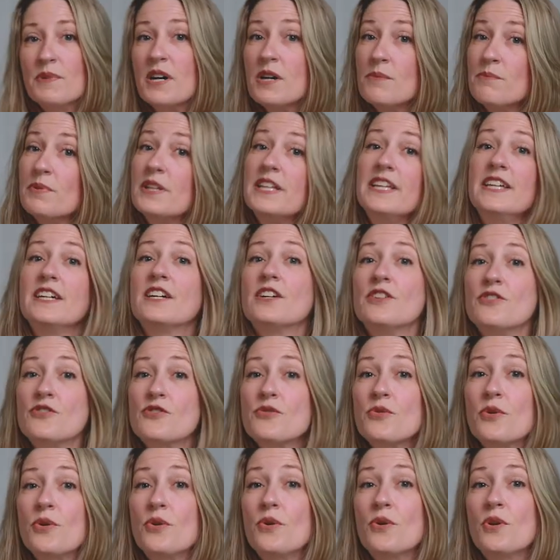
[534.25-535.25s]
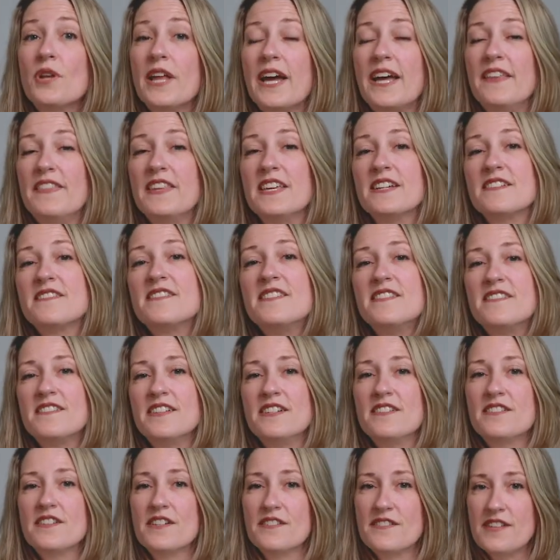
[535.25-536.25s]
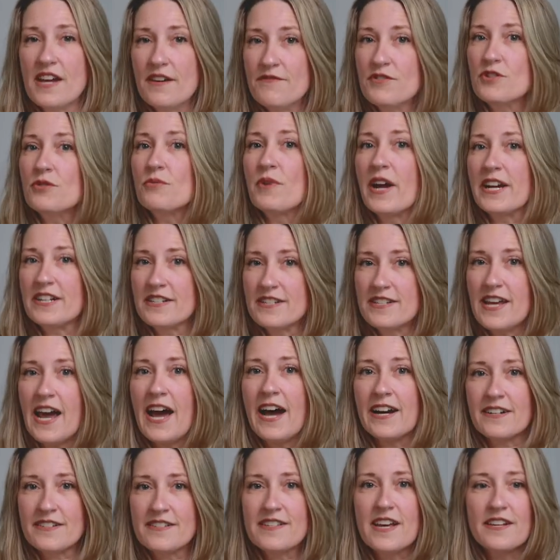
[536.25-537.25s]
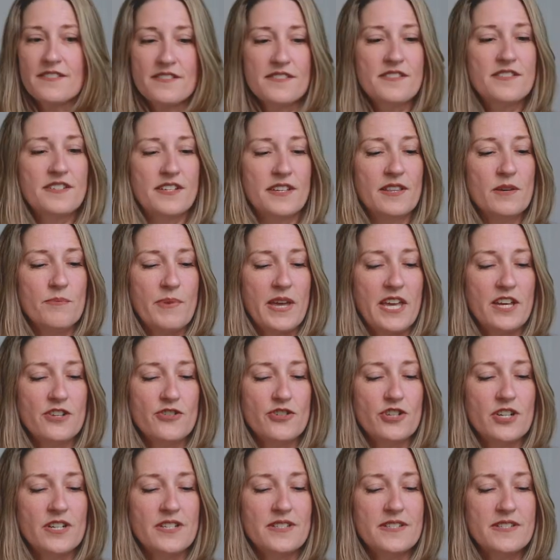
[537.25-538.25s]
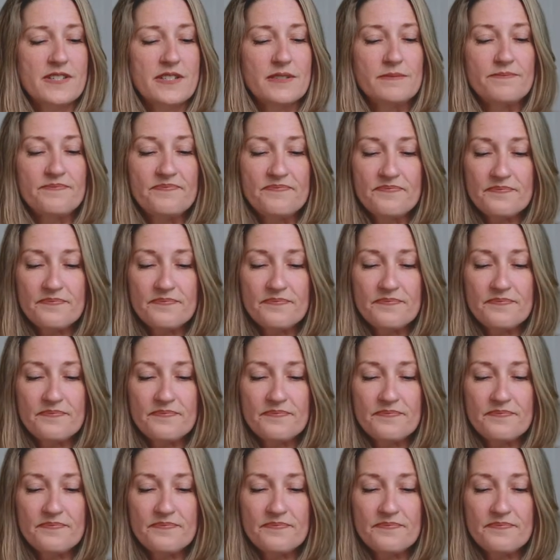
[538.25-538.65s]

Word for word: complete control and the assistant does have direct access to the patient.